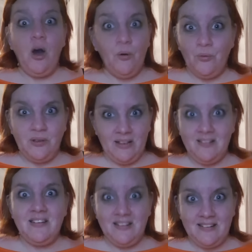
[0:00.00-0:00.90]
Oh,
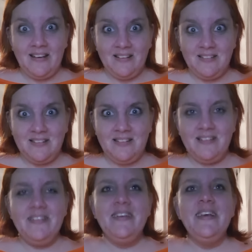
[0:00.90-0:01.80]
yes, it does.
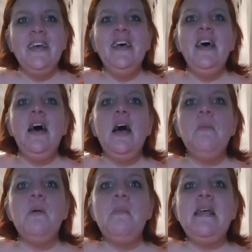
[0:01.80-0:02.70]

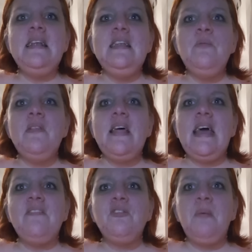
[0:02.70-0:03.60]
Mainly when they
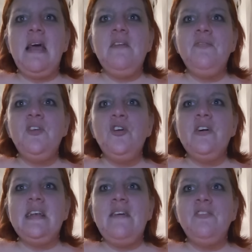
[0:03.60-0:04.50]
have to pay for
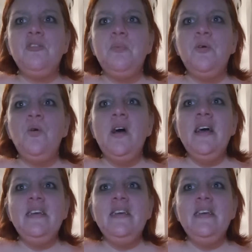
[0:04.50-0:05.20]
your inevitable